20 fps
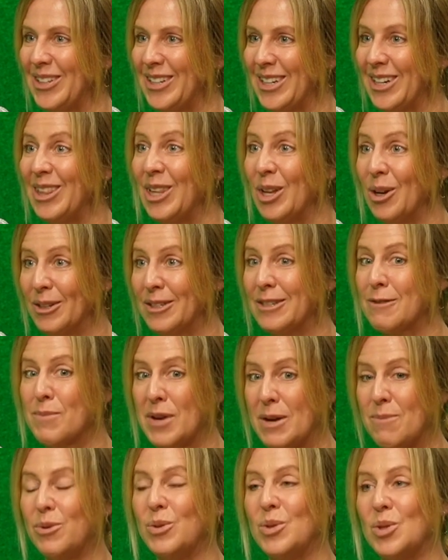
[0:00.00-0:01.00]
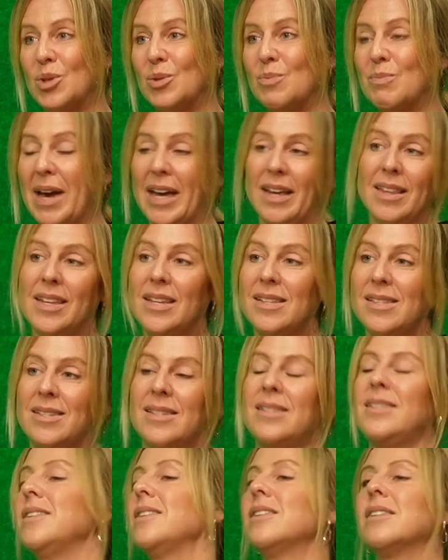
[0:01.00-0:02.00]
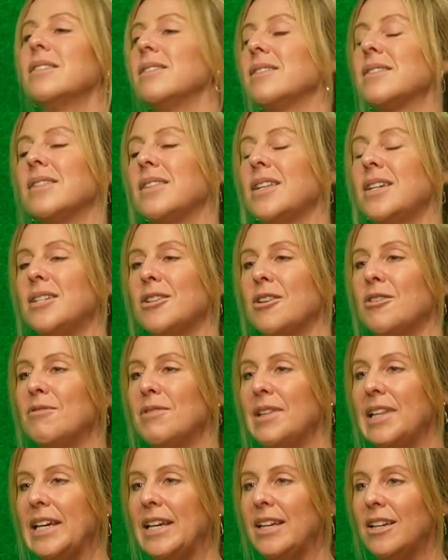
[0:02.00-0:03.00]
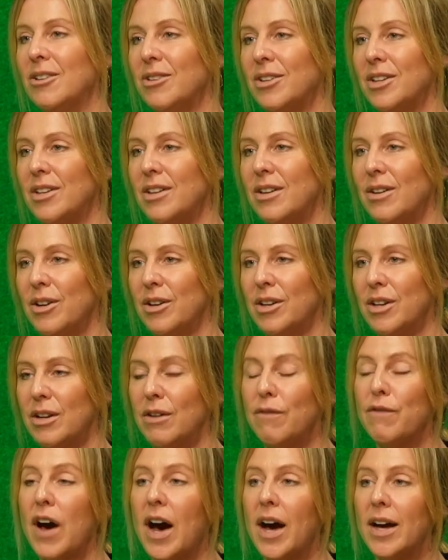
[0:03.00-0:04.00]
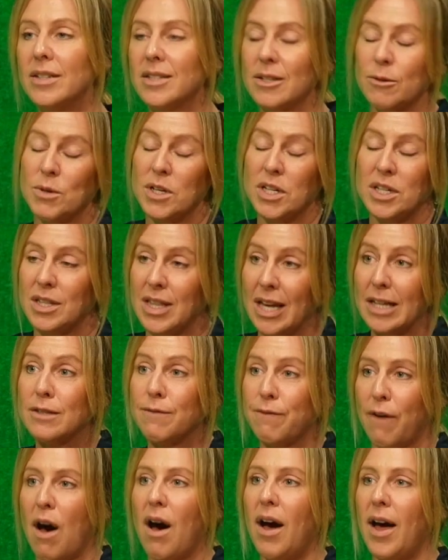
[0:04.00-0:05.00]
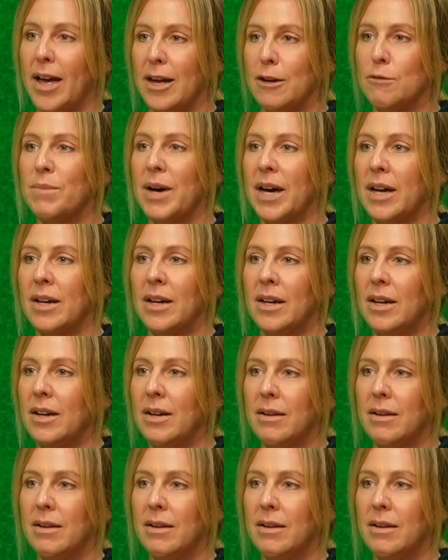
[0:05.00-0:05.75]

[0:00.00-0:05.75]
Lots of people do make these decisions and they don't lean on an advisor, which that's fine, but